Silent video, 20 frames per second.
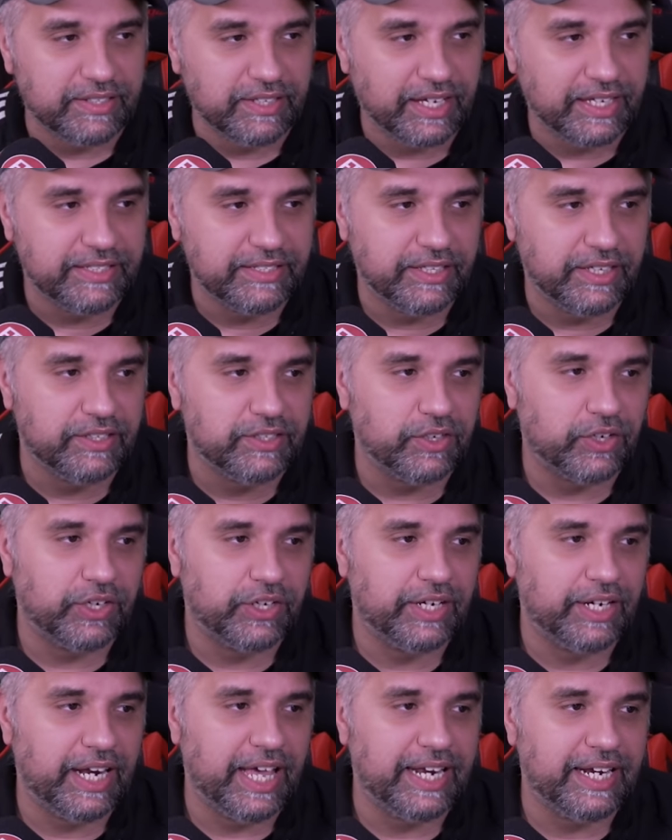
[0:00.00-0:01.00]
sited
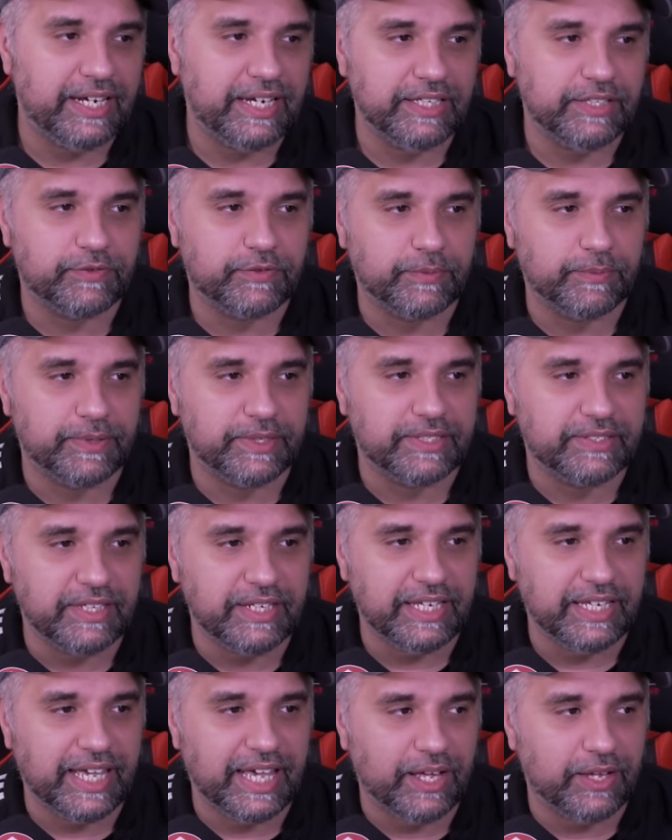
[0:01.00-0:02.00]
on land leased from the
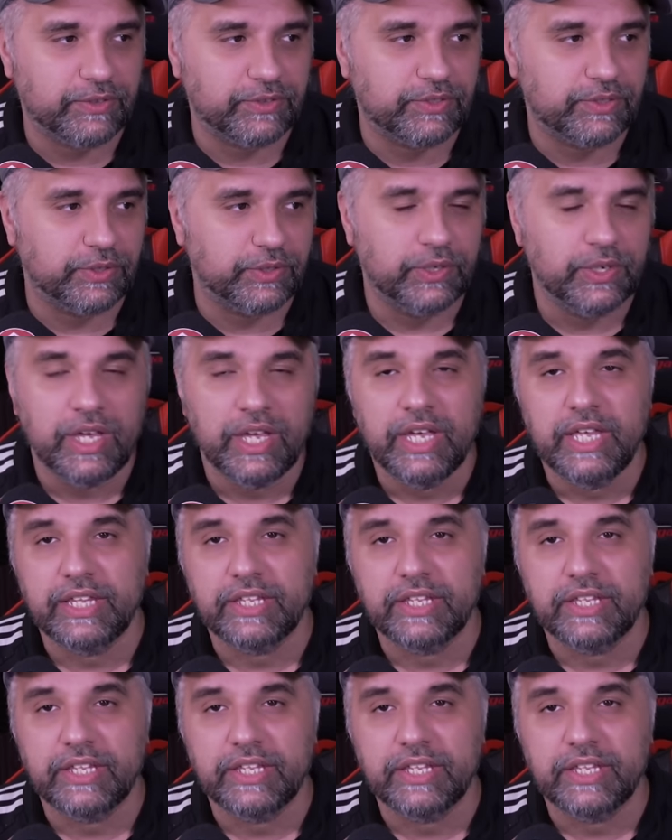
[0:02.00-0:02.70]
city council.